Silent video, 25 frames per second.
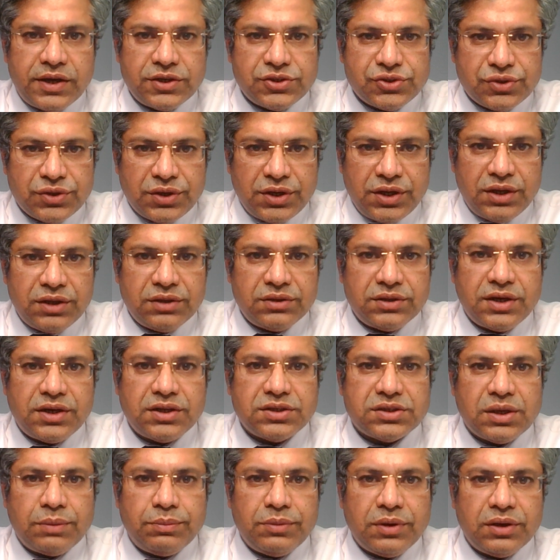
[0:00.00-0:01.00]
history that
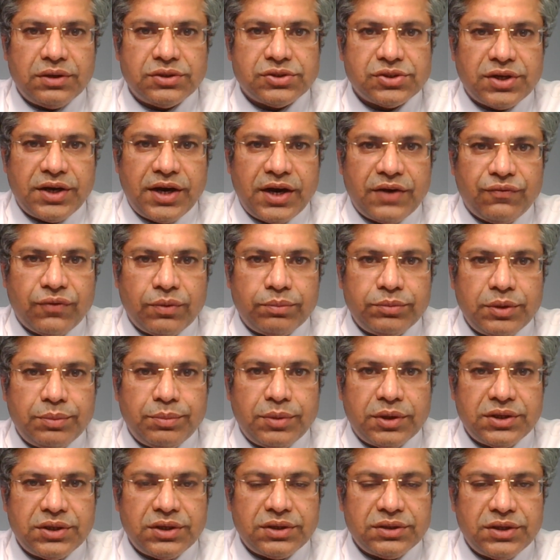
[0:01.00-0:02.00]
is coming straight from the
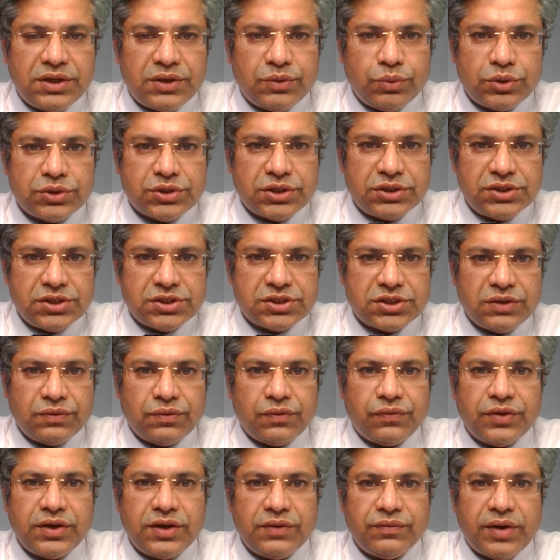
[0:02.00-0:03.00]
mother that was suggestive
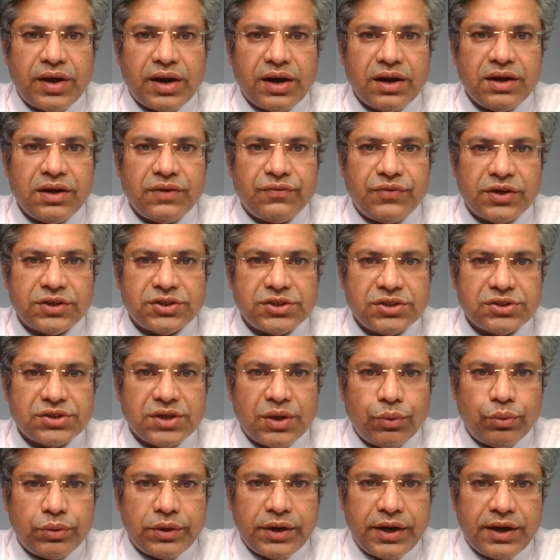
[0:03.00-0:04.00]
of any viral
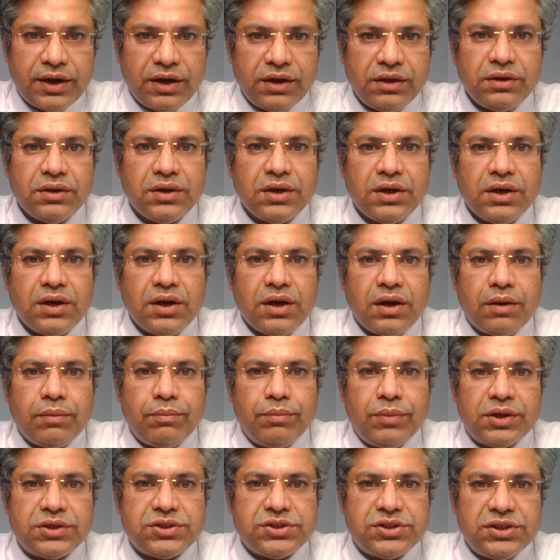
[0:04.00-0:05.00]
infections outrightly.
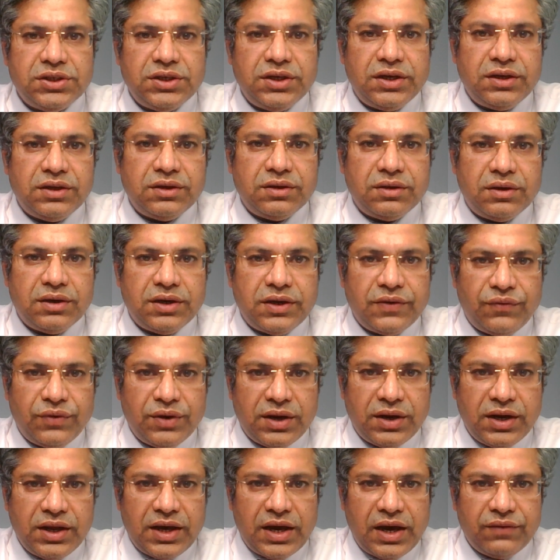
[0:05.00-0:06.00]
But she
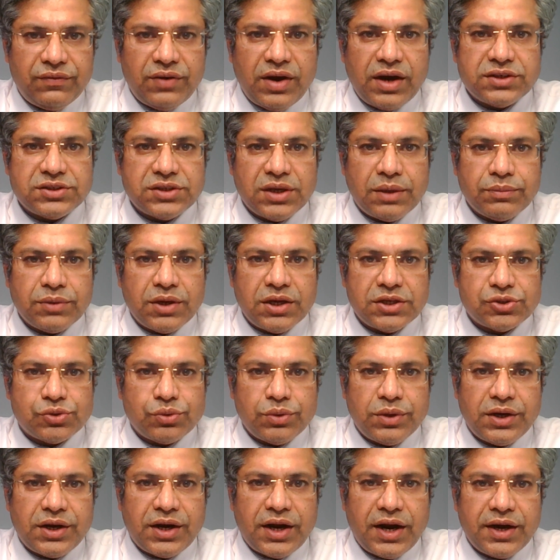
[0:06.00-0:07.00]
definitely have had some
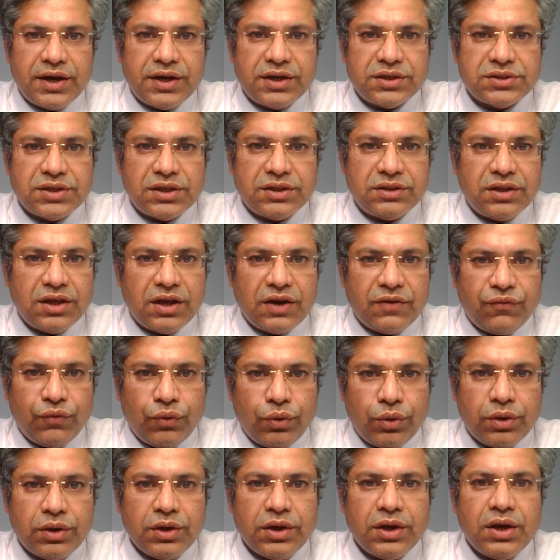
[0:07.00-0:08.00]
gastroenteritis, and
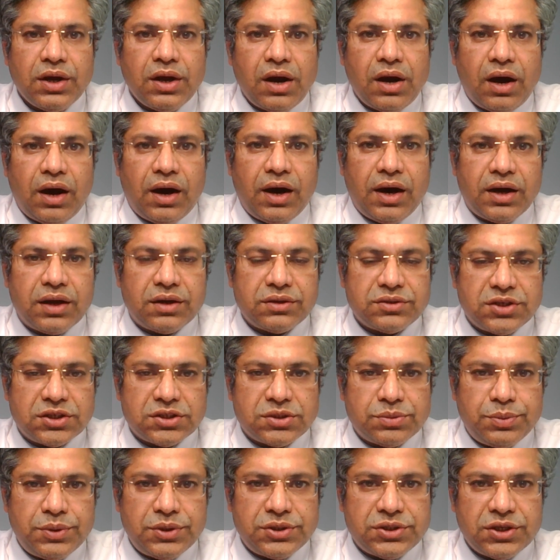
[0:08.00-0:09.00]
therefore our
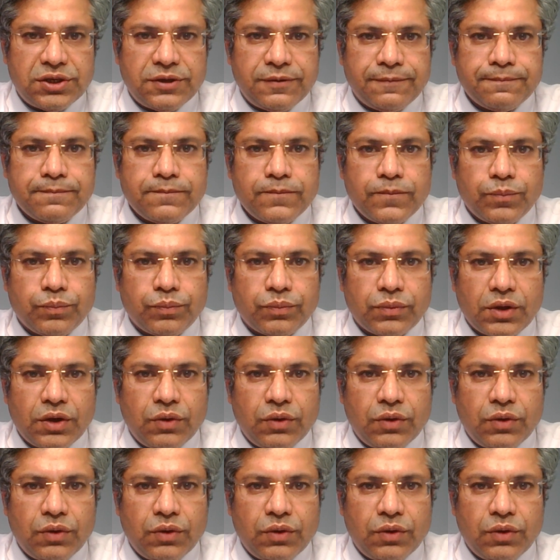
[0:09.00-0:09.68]
suspicion